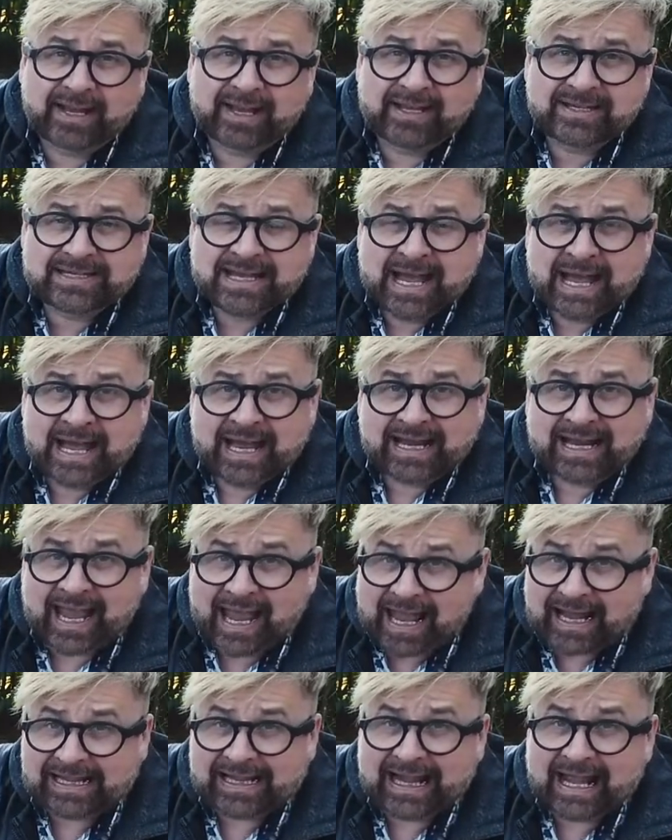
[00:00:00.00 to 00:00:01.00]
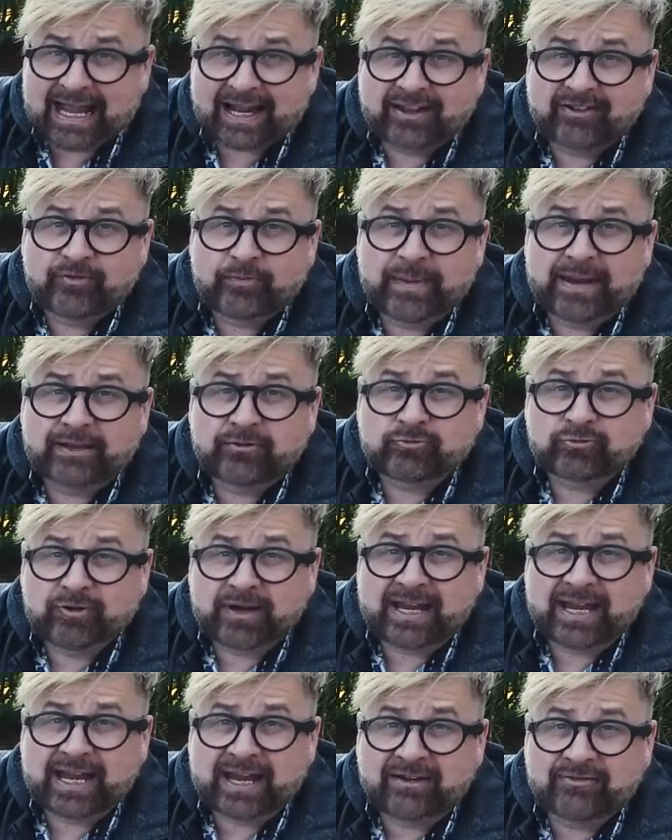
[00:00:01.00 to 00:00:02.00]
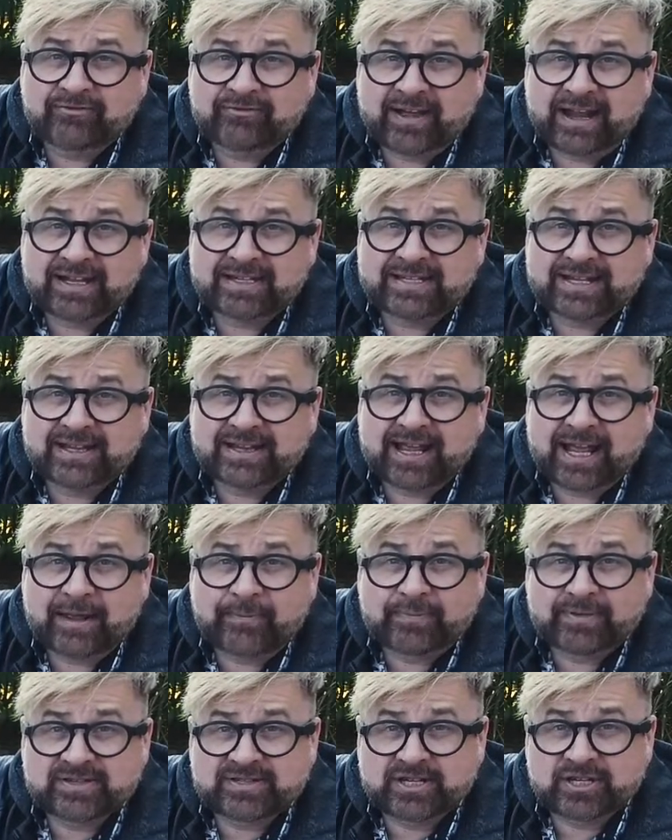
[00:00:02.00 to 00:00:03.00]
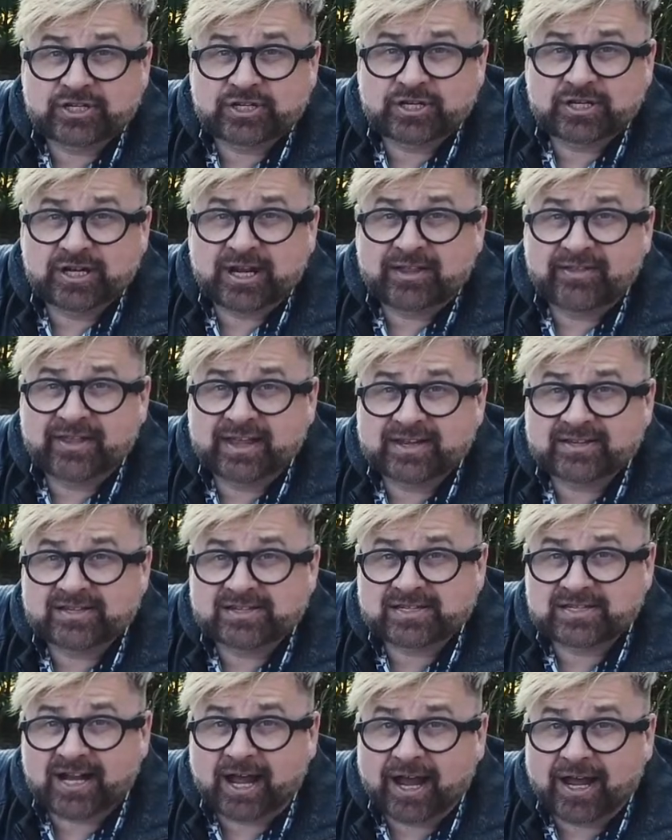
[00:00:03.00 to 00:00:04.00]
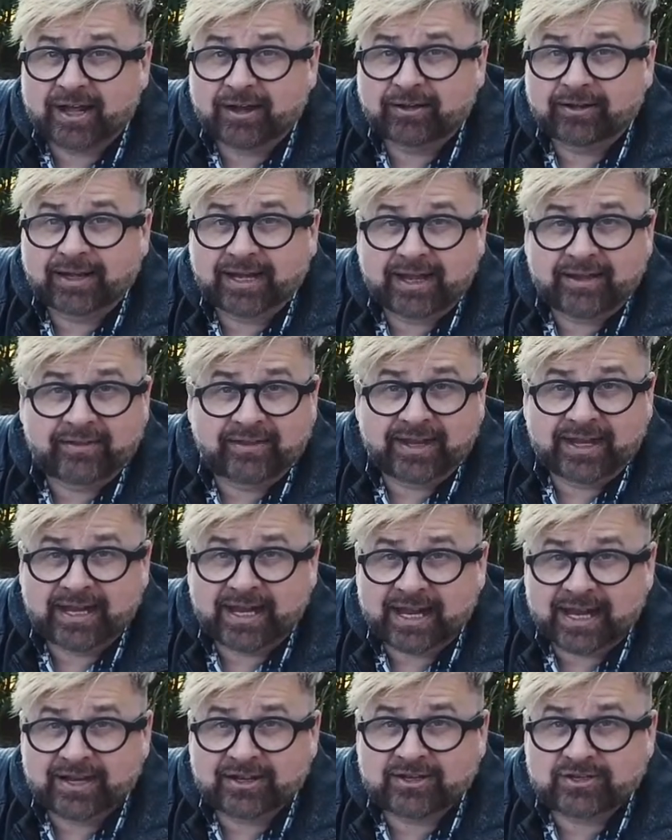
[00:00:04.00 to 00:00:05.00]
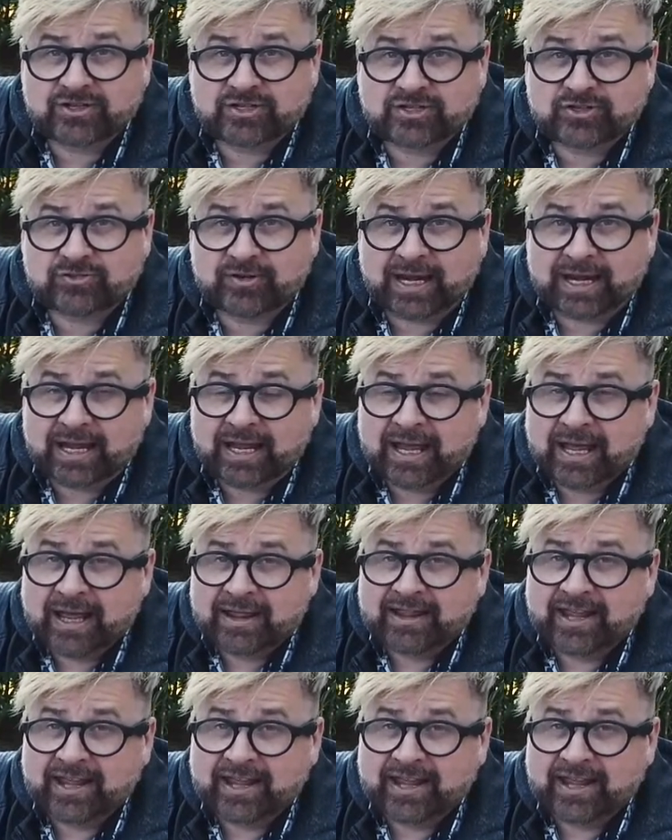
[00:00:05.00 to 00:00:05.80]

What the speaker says: because Cadillac have been reinventing their position and their style in the industry.